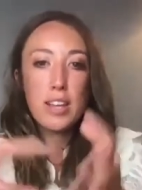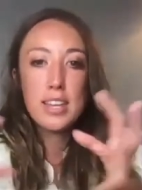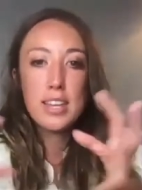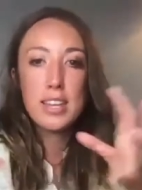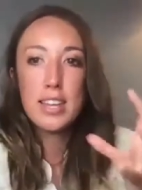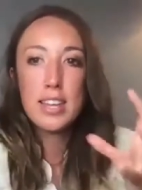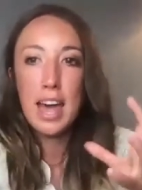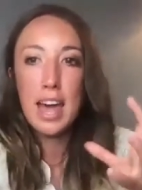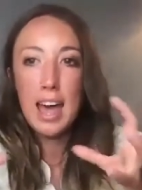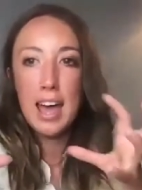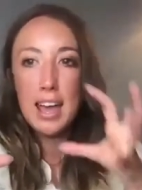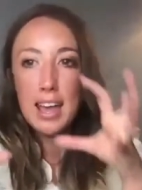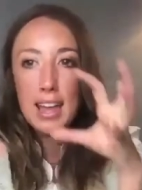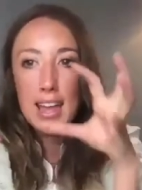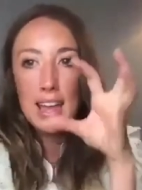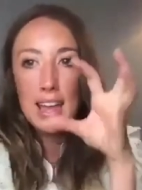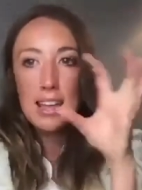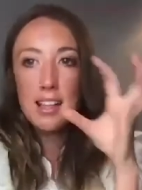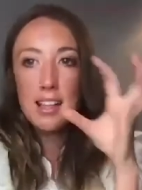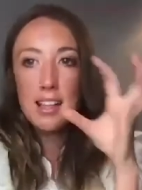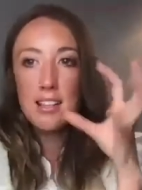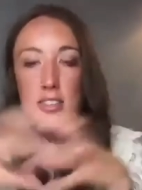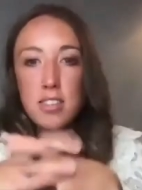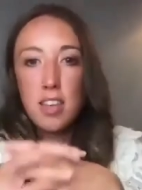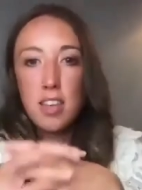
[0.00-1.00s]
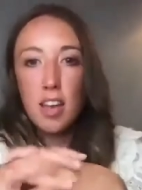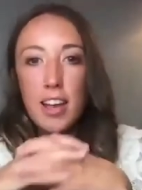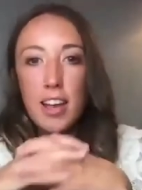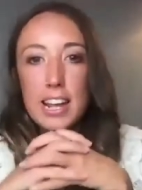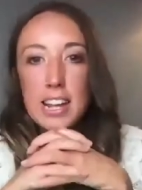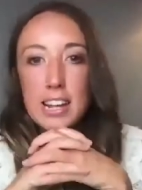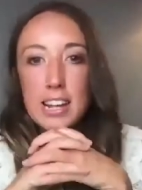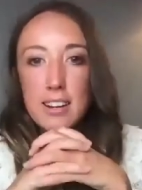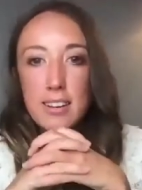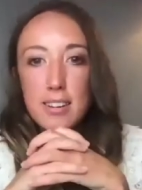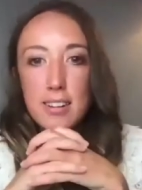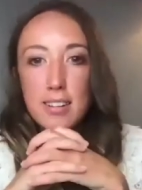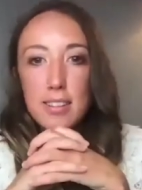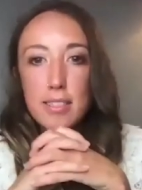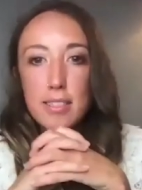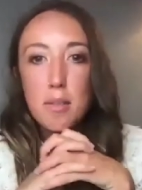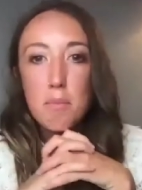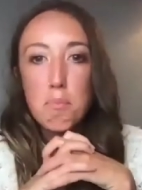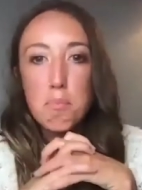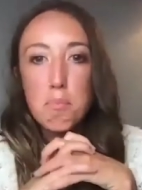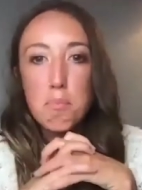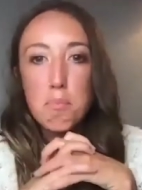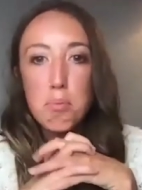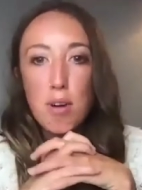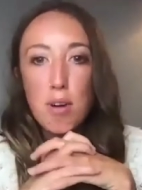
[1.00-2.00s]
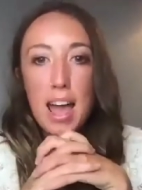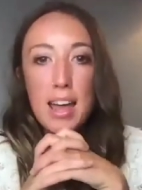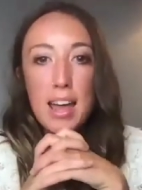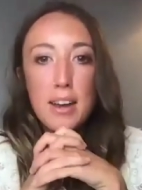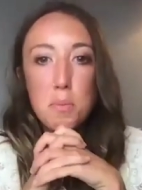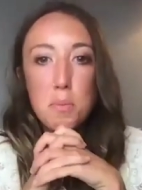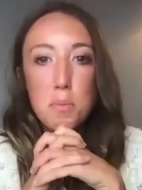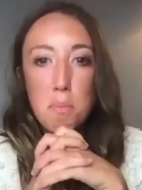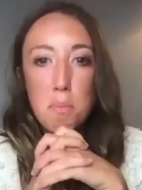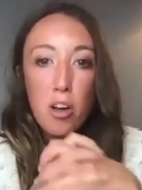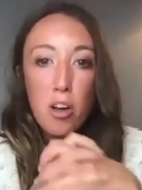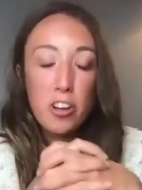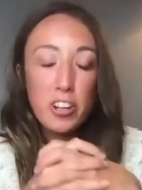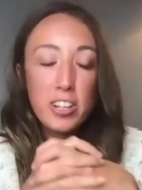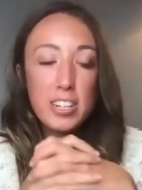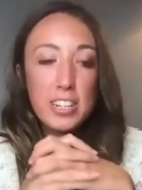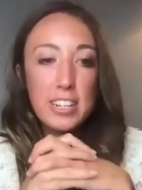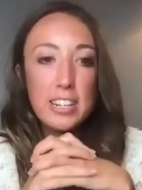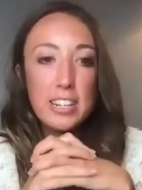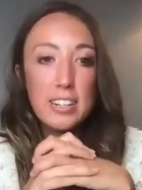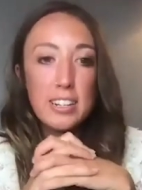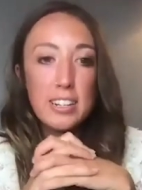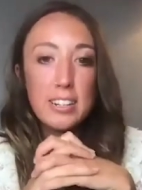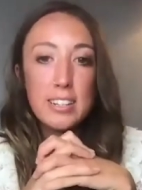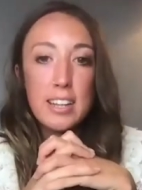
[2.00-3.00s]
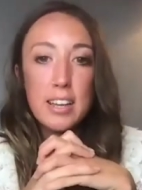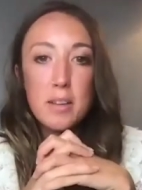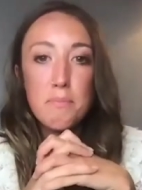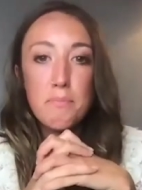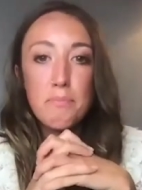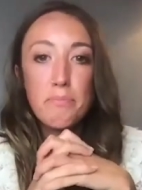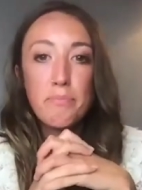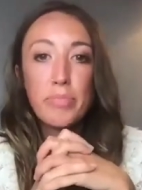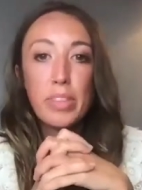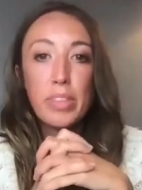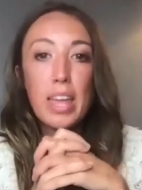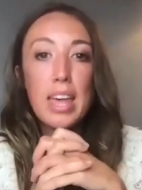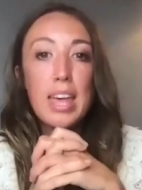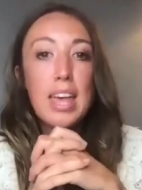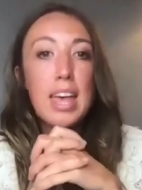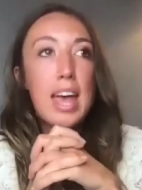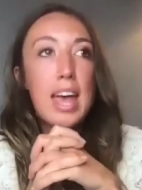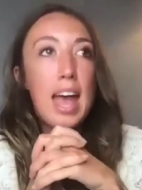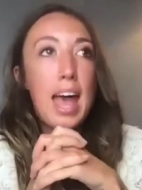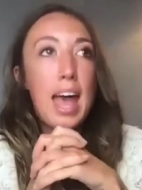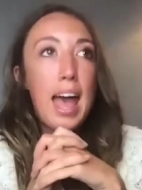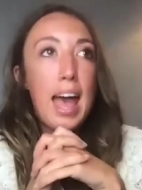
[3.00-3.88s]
get inside the brand marketing team uh-huh.